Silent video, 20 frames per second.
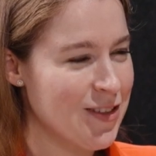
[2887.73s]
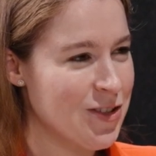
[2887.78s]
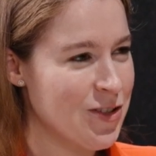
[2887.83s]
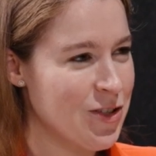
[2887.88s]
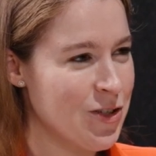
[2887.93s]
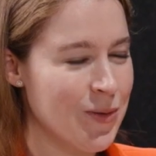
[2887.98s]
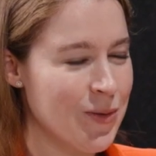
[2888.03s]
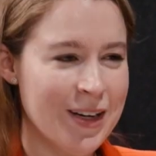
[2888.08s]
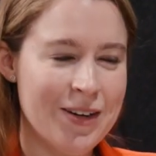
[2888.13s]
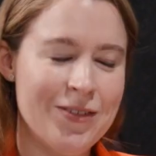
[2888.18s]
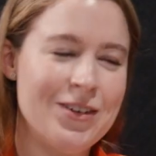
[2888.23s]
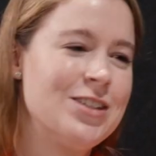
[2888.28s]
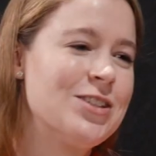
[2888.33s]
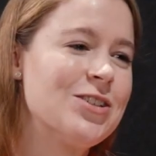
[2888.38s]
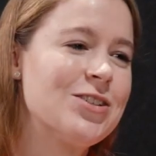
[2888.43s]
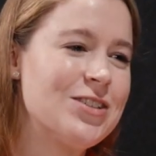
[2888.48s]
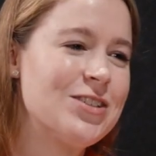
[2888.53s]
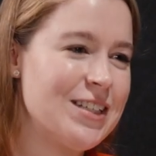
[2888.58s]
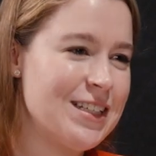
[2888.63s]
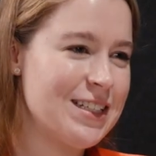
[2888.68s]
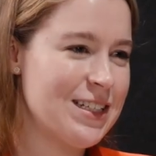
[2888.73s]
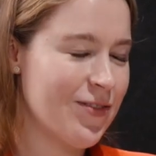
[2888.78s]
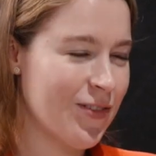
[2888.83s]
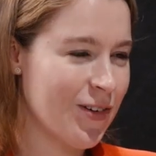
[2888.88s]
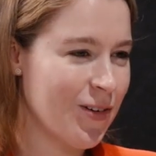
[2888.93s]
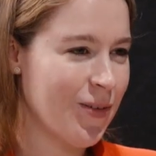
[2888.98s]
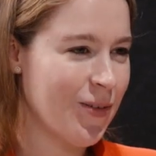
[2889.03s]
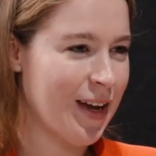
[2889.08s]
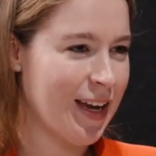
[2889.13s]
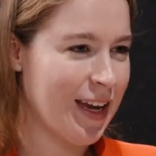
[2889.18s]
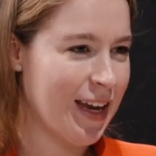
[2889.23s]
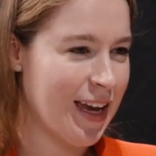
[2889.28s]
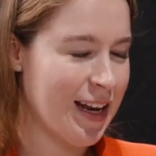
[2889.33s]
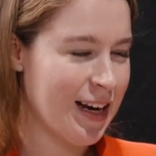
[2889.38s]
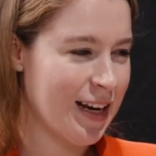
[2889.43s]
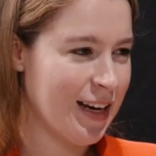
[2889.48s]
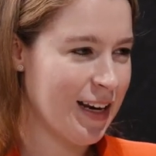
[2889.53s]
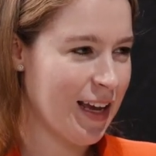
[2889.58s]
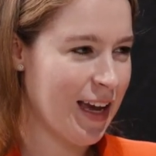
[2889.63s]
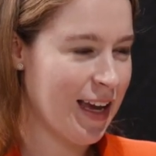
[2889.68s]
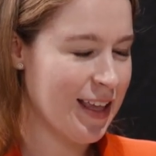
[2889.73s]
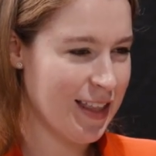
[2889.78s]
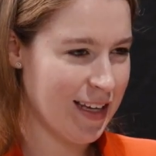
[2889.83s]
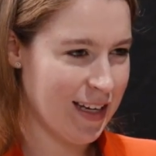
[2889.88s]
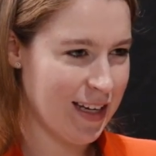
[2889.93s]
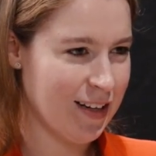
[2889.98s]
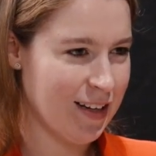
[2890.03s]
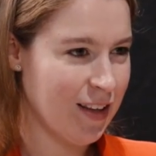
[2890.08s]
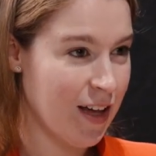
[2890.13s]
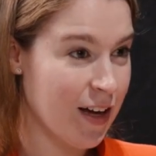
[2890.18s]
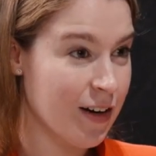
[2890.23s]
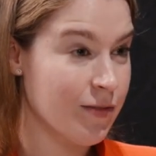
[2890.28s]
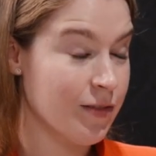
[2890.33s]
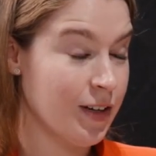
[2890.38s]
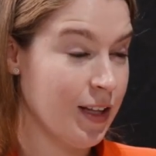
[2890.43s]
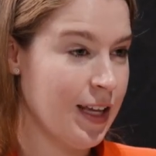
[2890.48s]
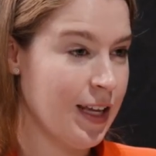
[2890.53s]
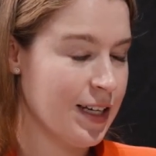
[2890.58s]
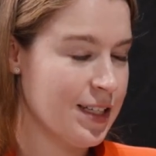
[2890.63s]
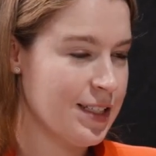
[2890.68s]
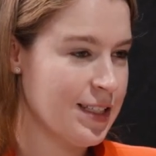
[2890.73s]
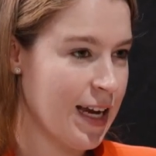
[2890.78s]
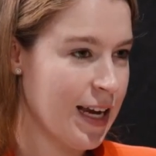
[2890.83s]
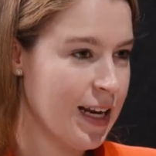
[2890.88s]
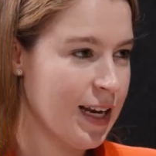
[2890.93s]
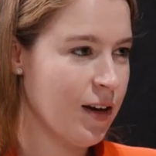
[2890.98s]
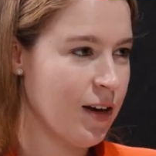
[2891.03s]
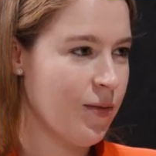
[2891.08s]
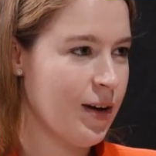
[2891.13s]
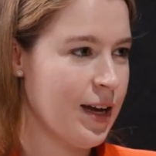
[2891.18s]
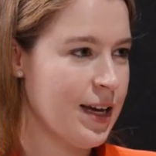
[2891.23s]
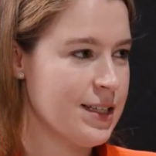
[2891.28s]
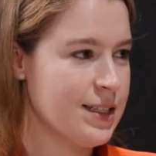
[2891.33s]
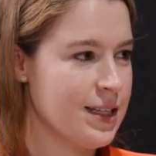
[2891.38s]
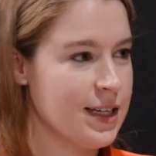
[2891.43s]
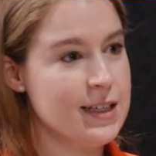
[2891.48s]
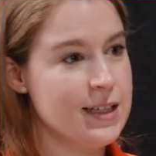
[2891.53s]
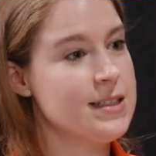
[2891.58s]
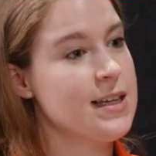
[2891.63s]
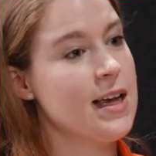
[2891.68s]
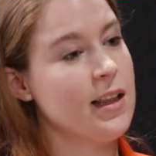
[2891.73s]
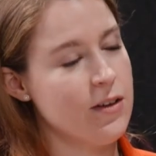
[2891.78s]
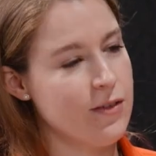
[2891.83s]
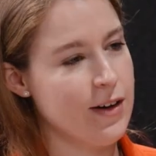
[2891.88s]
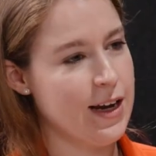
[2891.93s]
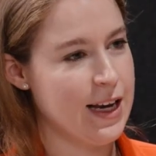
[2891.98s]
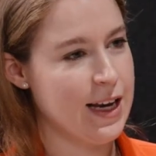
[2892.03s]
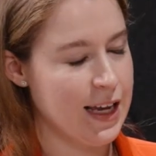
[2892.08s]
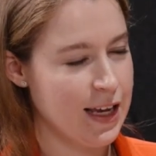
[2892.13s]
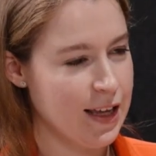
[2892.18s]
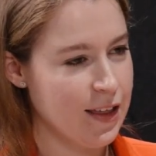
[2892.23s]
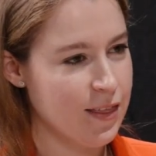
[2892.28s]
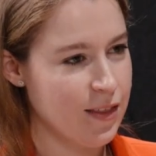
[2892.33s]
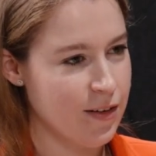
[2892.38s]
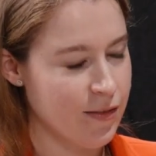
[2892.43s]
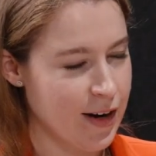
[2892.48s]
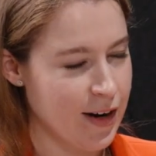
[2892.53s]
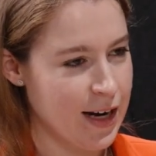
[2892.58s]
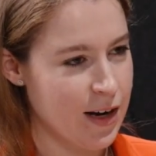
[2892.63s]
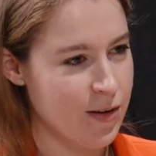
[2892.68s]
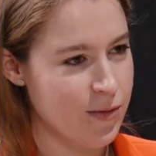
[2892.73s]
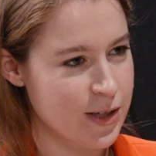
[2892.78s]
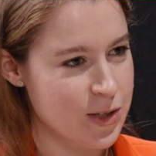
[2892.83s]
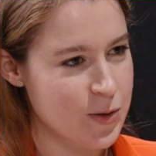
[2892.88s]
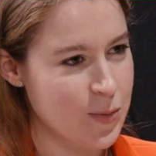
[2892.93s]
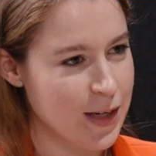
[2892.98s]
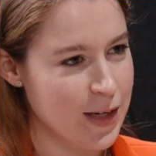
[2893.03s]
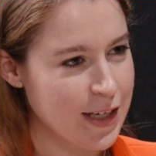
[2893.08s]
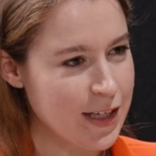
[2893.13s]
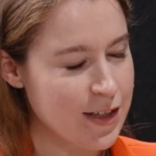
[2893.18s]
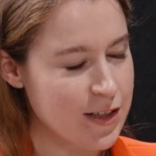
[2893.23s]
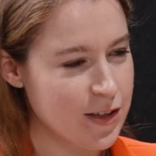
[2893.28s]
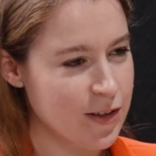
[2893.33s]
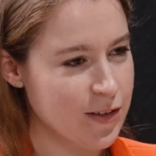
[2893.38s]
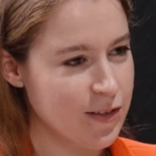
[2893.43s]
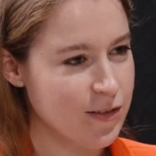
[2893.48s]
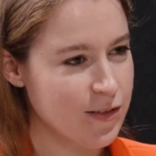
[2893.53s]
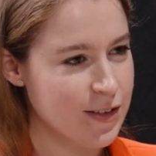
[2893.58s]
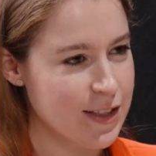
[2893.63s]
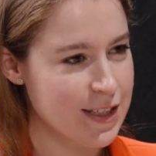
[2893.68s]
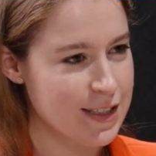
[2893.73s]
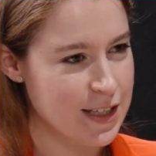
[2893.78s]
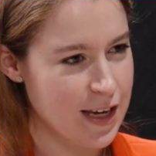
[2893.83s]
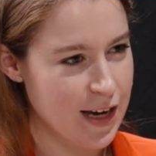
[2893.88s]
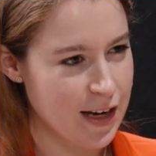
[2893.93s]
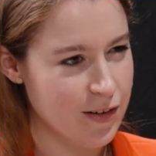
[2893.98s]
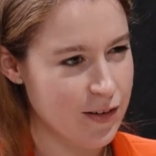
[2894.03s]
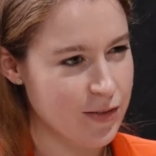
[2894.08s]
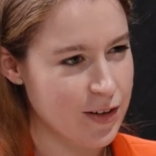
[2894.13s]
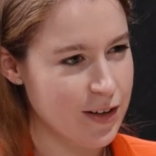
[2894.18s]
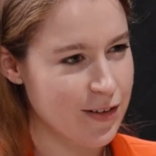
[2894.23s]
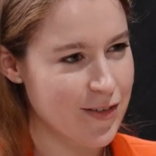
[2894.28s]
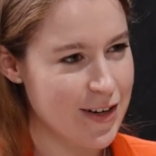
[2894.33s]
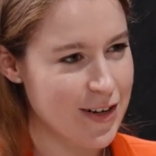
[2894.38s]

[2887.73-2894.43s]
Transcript: doing research in a different way, and I think in a lot of really exciting ways, accelerating the rate at which we can do this kind of good